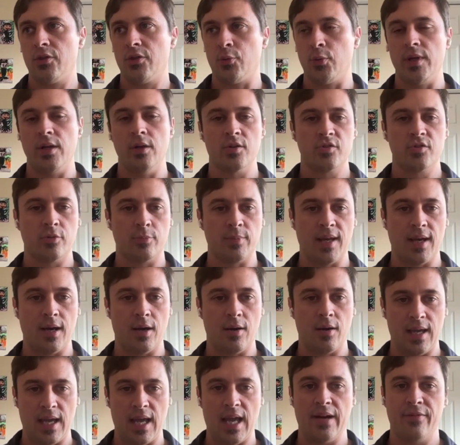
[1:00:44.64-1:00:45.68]
3 years from
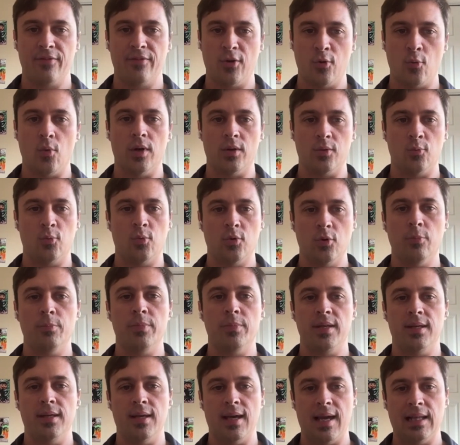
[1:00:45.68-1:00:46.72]
now, everyone will
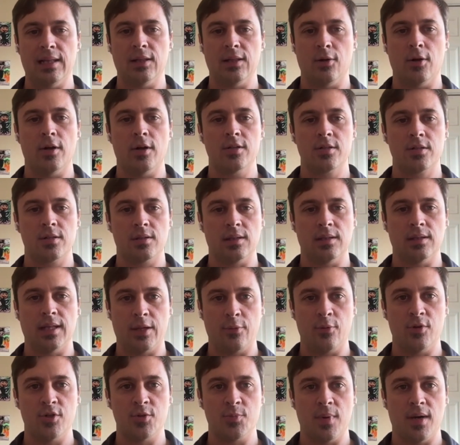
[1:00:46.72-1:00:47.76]
be a large
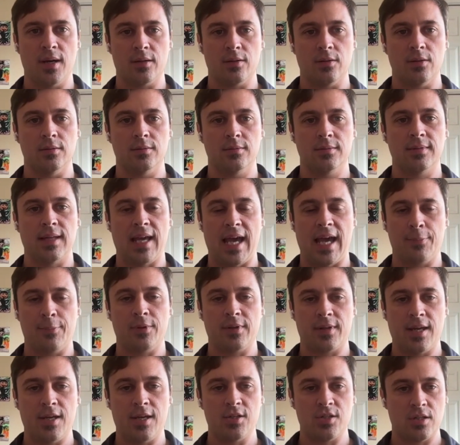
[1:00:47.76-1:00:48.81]
language model
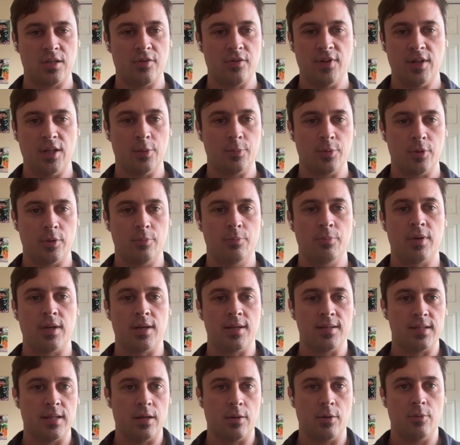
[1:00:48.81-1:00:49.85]
application developer
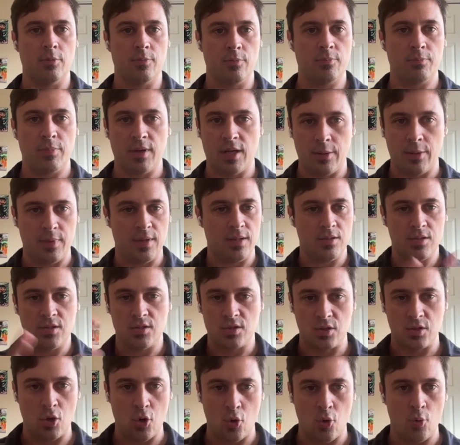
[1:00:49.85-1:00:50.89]
because they're becoming
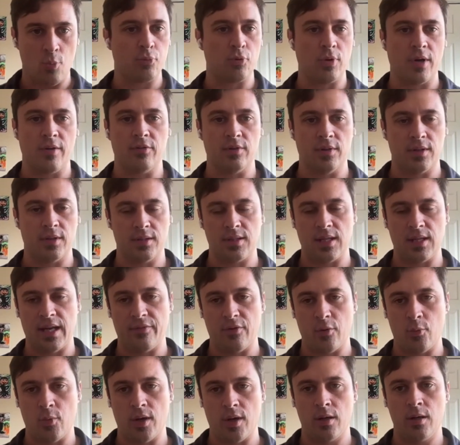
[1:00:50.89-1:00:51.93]
so prevalent
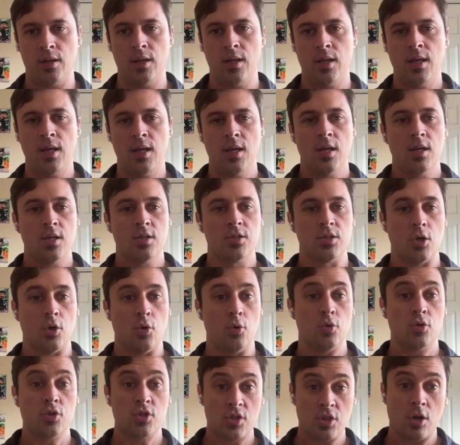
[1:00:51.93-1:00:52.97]
everywhere.
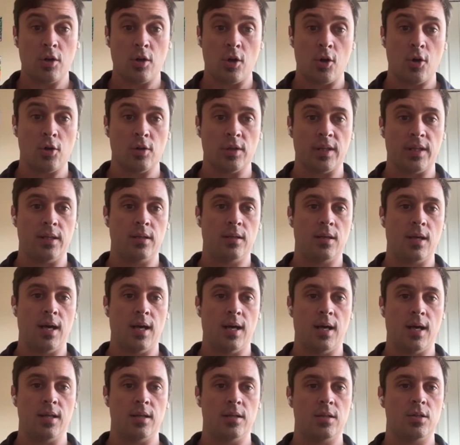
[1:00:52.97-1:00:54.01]
So start early,
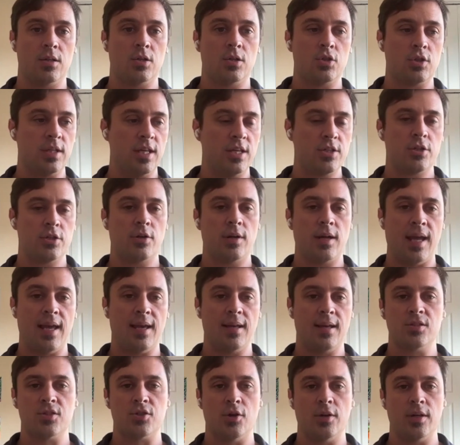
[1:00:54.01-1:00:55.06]
get your
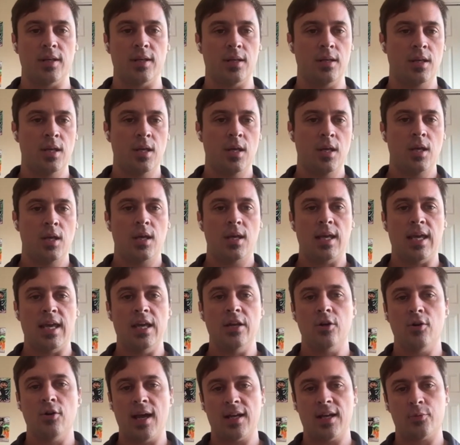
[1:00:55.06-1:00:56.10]
hands dirty,
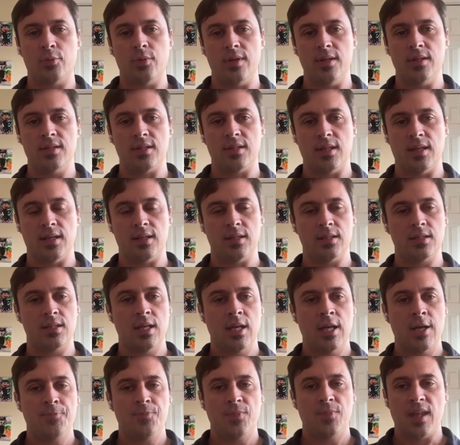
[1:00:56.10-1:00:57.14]
interact with these things.
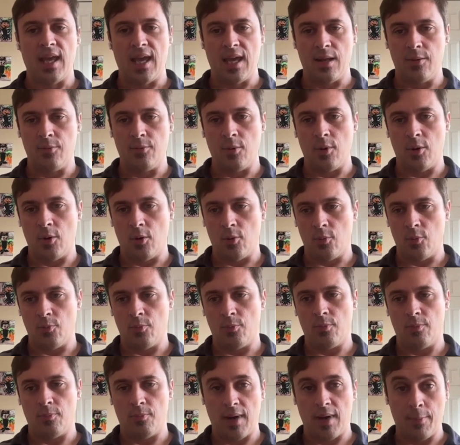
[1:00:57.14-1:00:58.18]
And
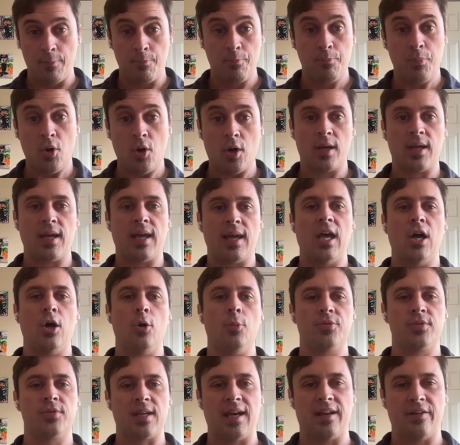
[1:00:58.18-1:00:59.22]
my book
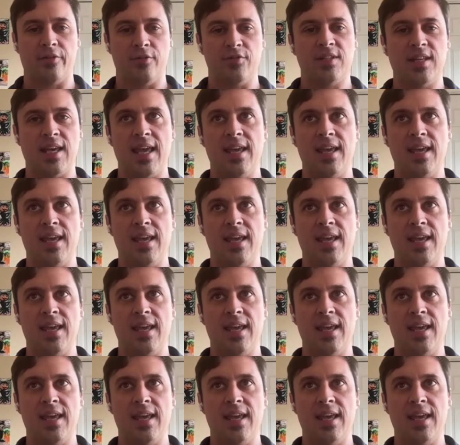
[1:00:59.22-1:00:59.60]
helps kind of